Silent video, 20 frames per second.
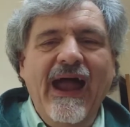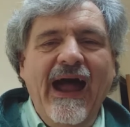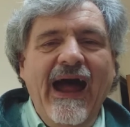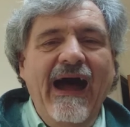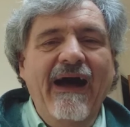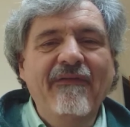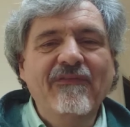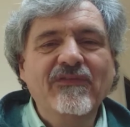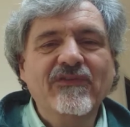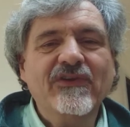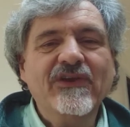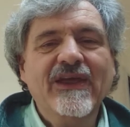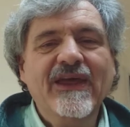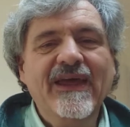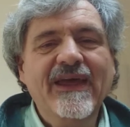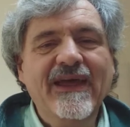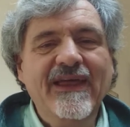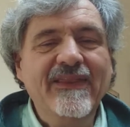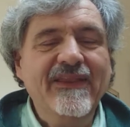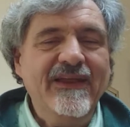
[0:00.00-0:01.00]
and
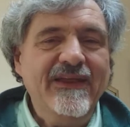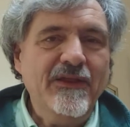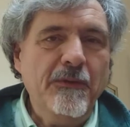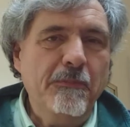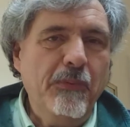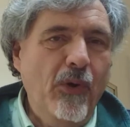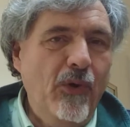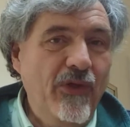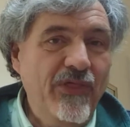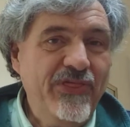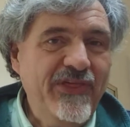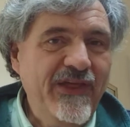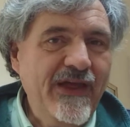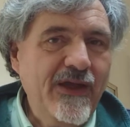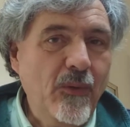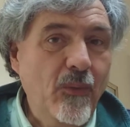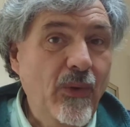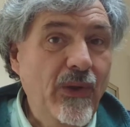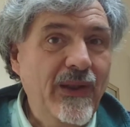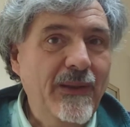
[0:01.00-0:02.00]
the poor
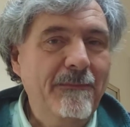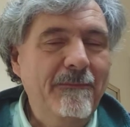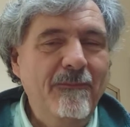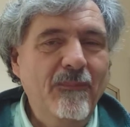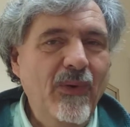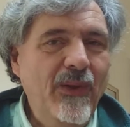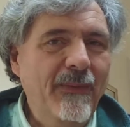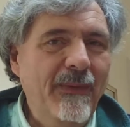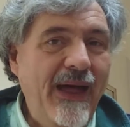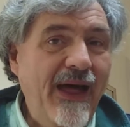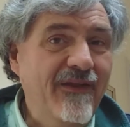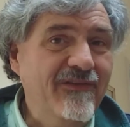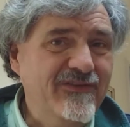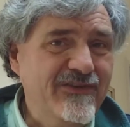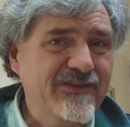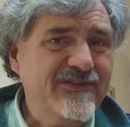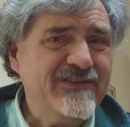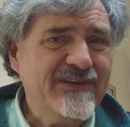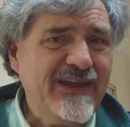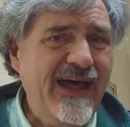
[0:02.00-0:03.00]
thing will
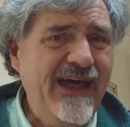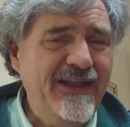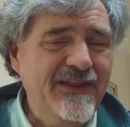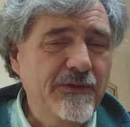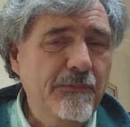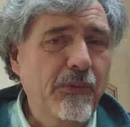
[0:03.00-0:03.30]
understand,